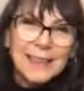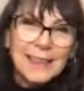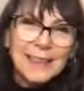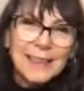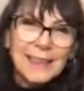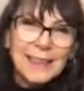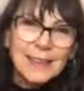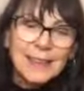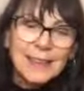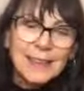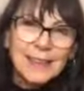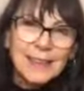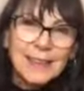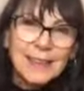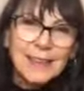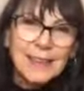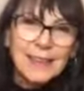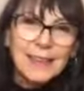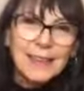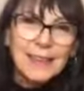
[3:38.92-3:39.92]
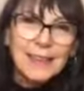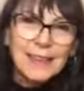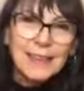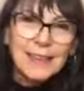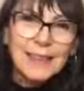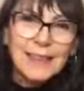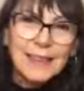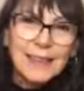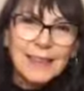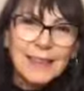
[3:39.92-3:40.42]

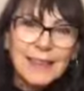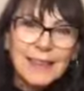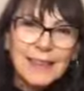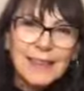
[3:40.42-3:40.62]
(no one is talking)